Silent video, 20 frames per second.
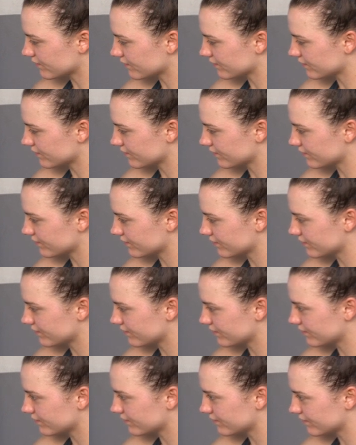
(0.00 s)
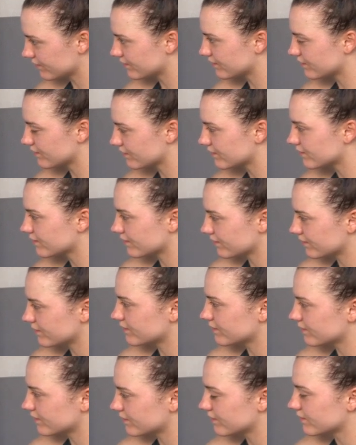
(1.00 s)

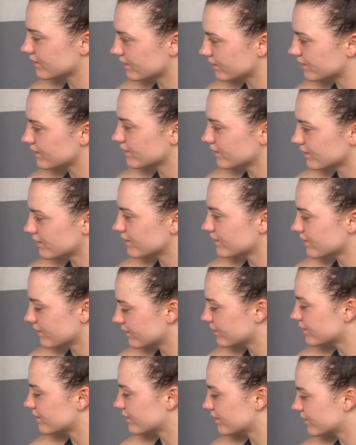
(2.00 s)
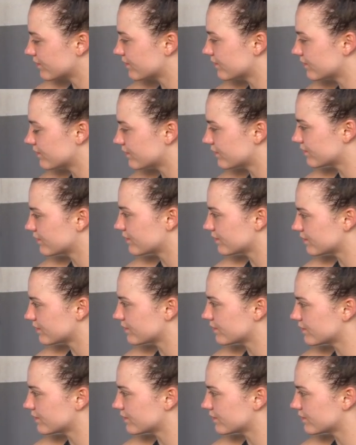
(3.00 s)
This person isn't speaking.